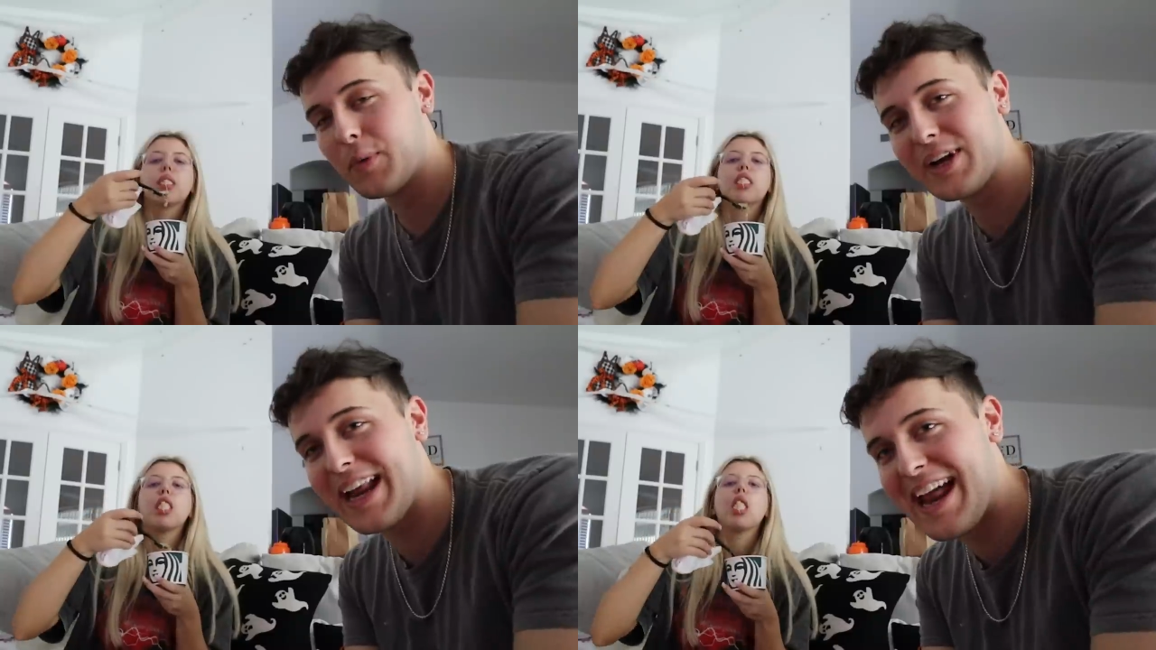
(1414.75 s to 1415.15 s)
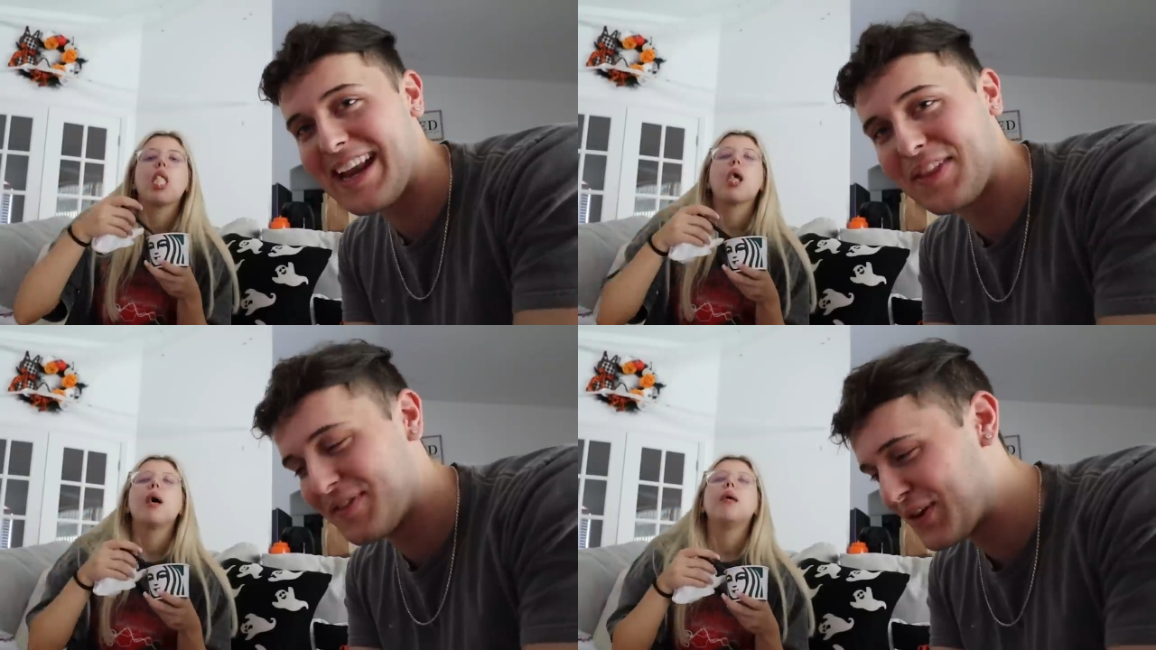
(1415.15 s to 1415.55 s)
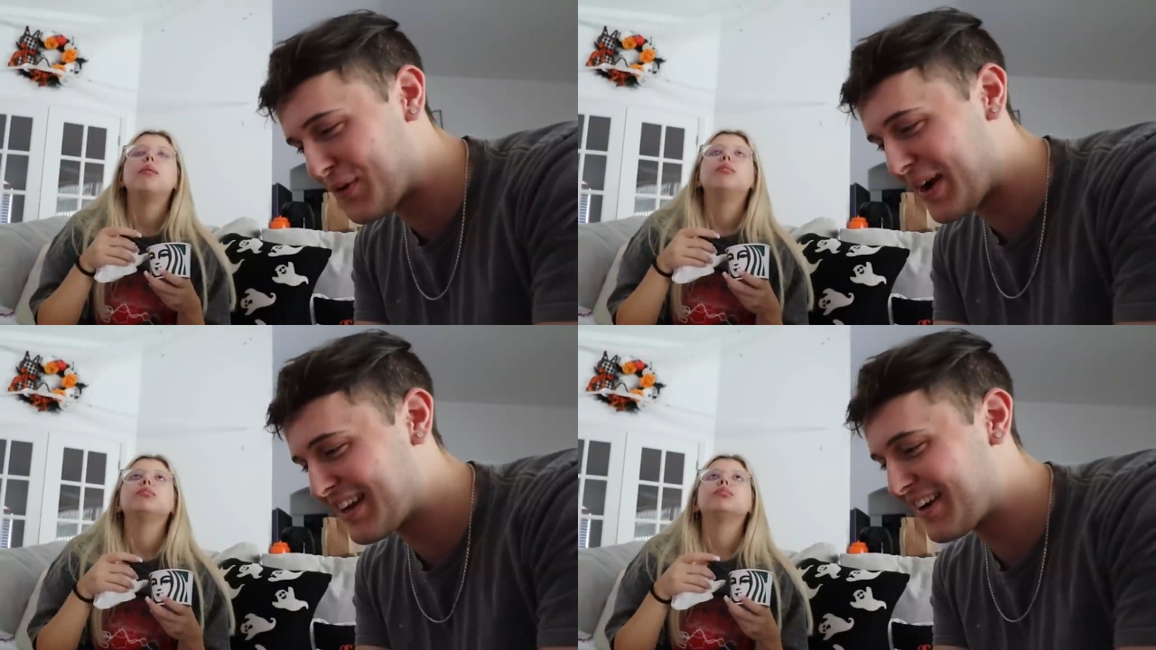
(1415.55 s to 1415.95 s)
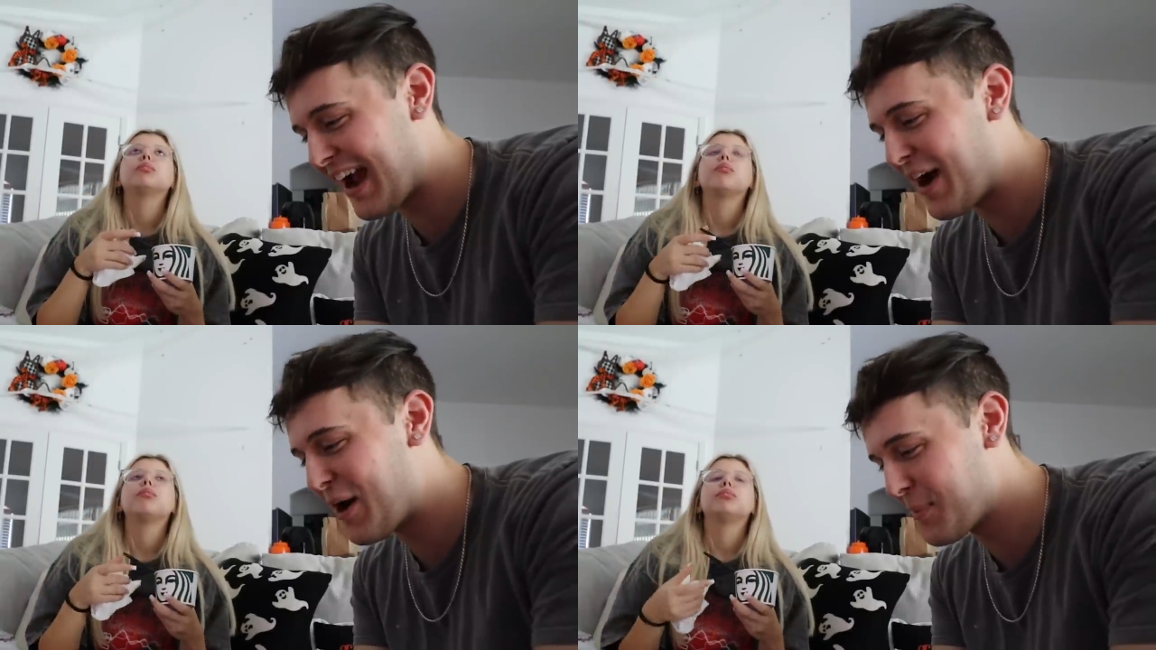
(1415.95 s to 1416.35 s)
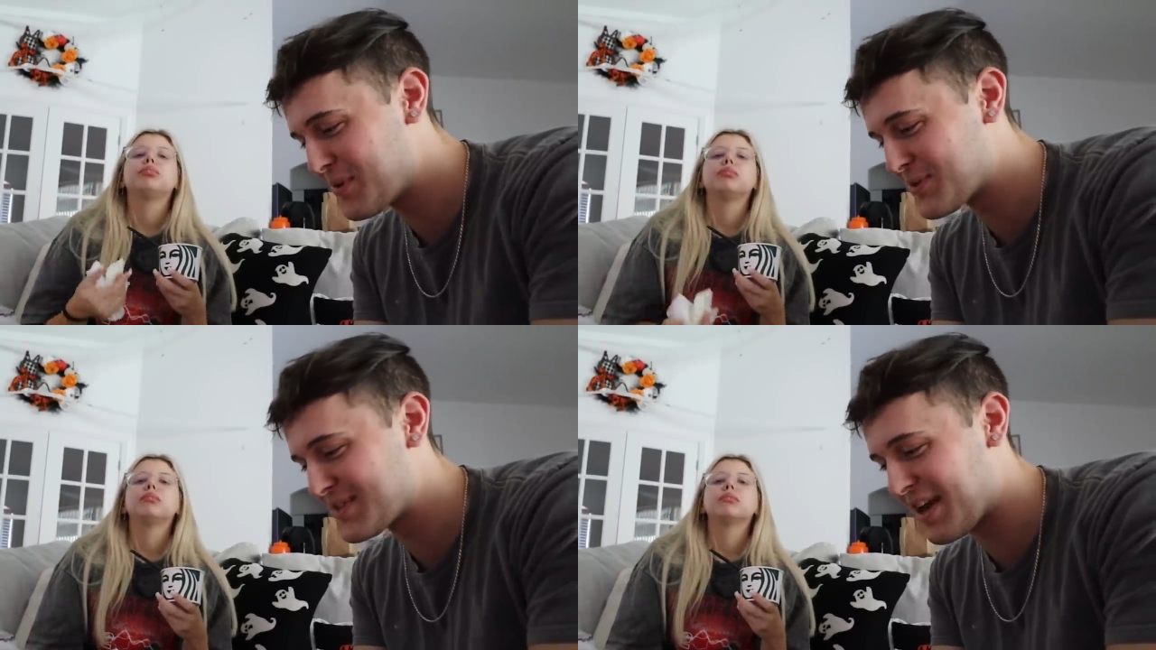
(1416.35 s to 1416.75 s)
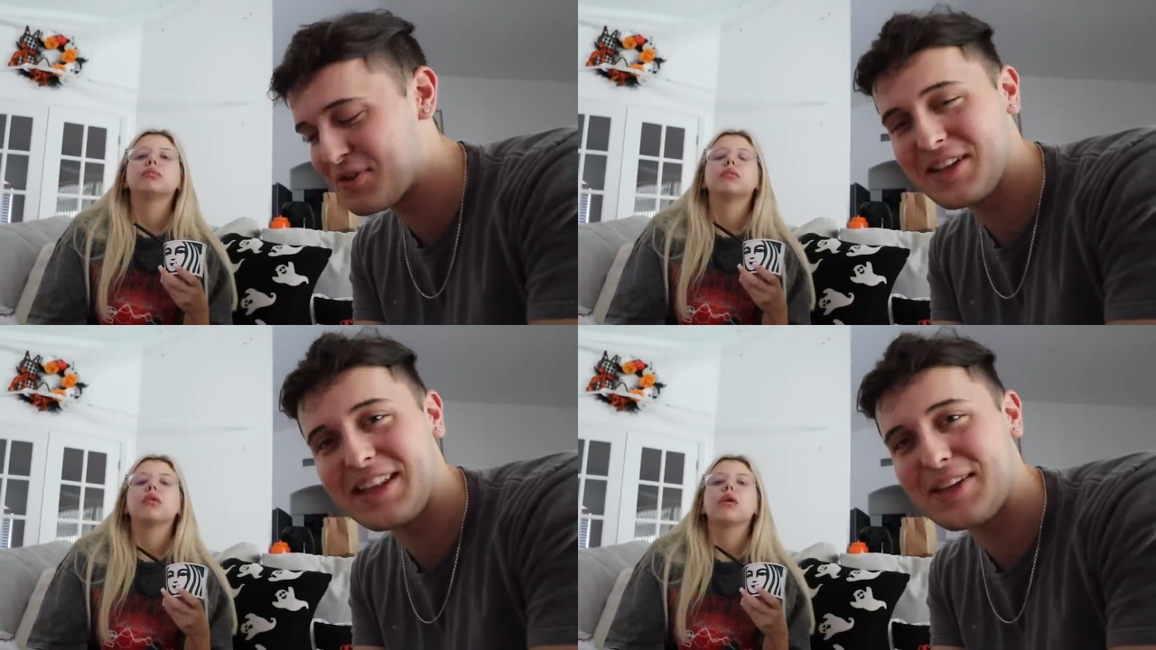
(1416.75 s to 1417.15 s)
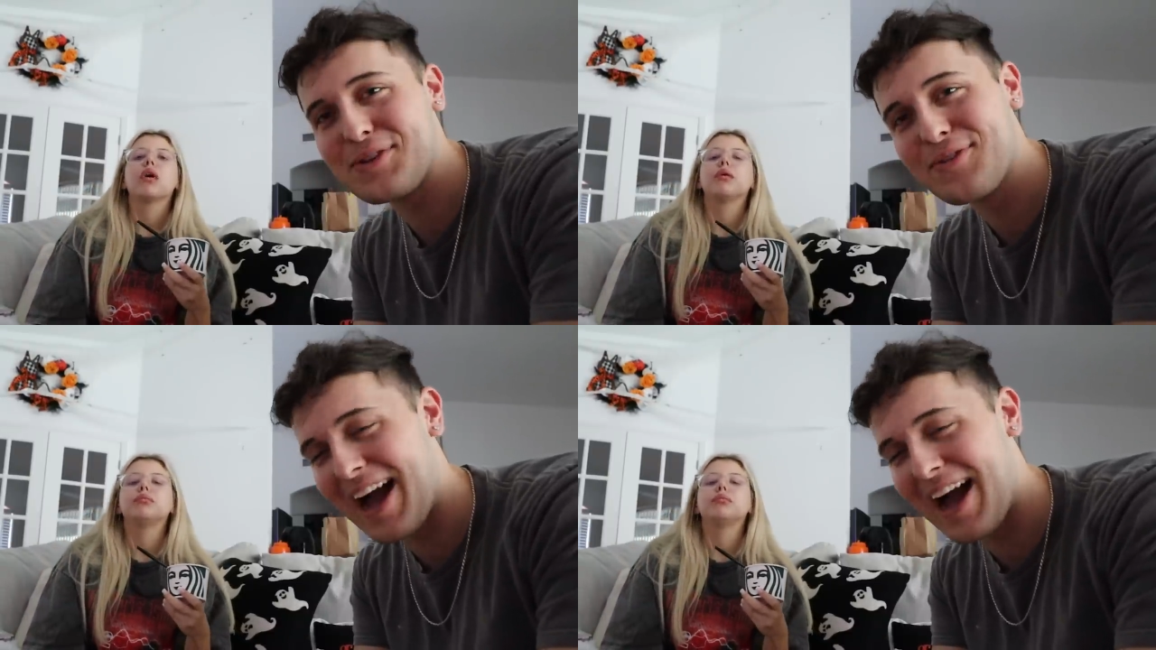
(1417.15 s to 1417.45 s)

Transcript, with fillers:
Speaker 1: But we're gonna end out the video right here. I hope this was everything that you